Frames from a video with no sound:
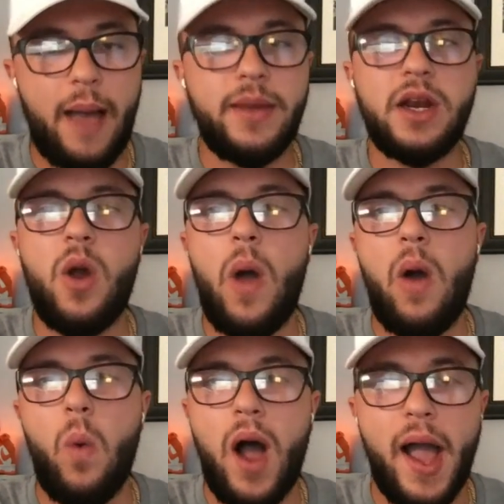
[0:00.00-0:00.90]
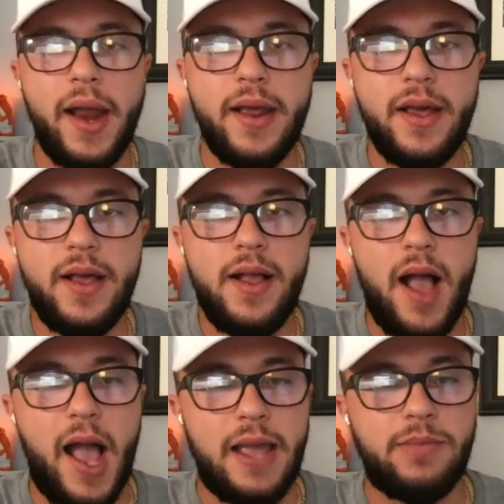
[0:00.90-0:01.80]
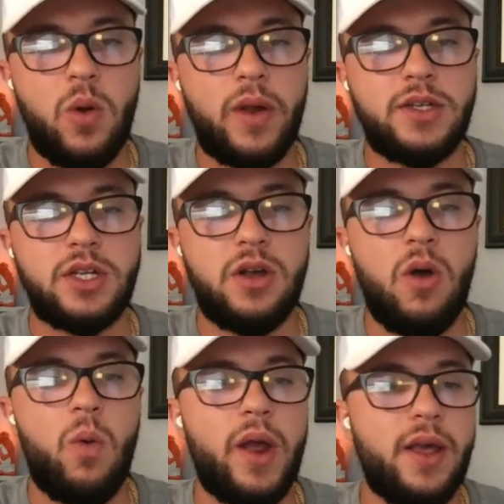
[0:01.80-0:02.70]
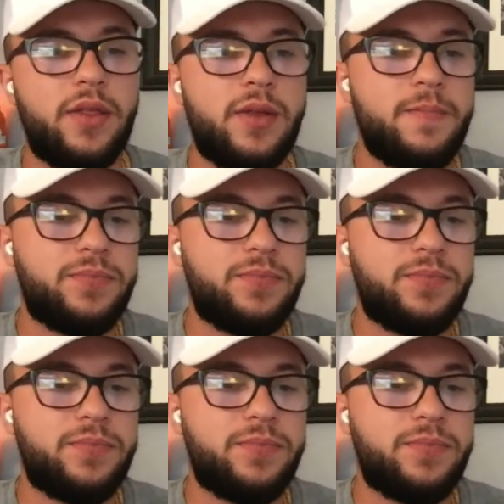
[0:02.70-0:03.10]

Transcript: I'm going to go out wide. I am going to go with